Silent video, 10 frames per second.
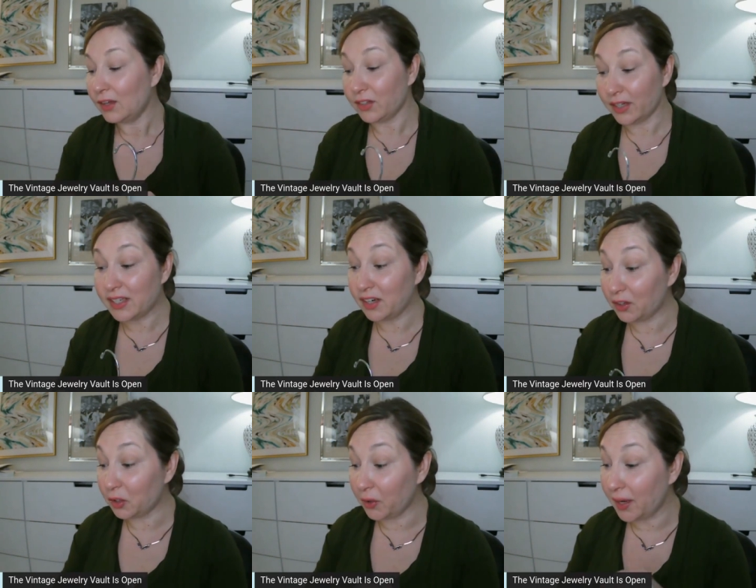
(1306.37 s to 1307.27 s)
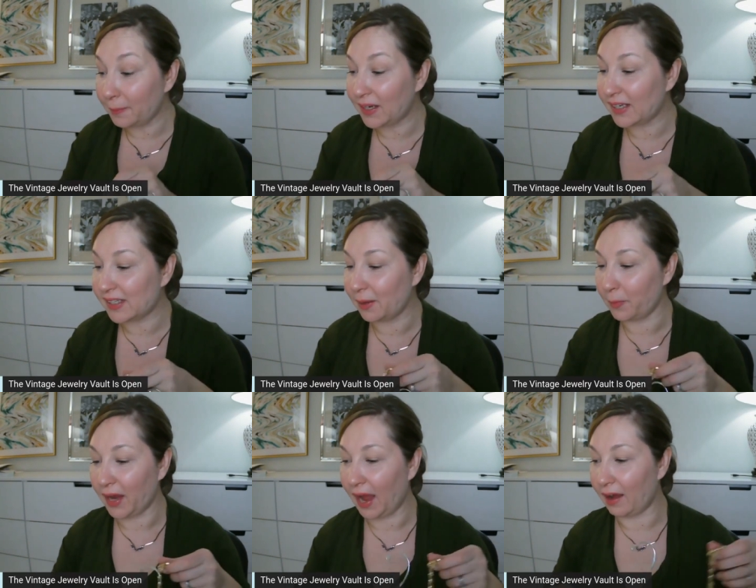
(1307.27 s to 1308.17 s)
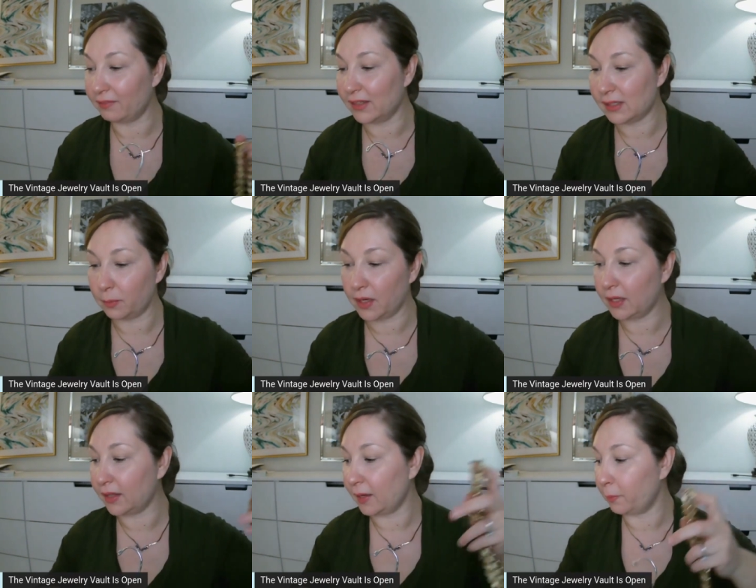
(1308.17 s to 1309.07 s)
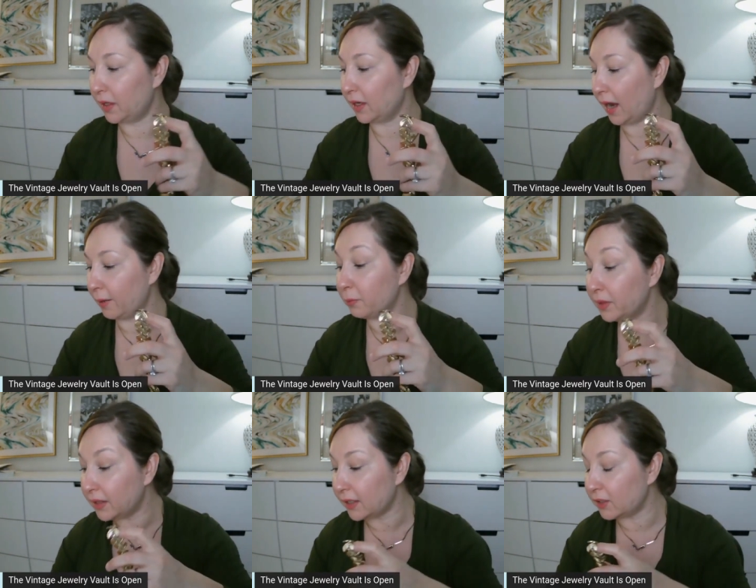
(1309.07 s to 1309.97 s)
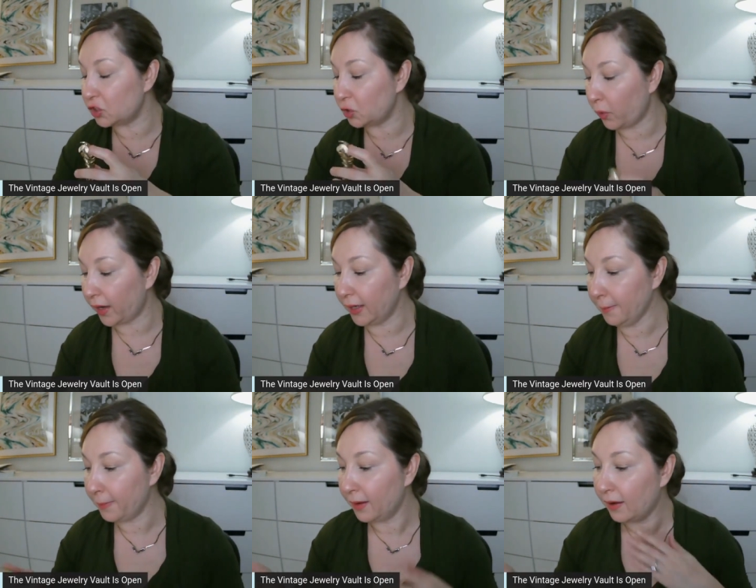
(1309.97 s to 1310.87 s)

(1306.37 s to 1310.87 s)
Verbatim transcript: So that's another great piece that we have this week that we I really enjoy.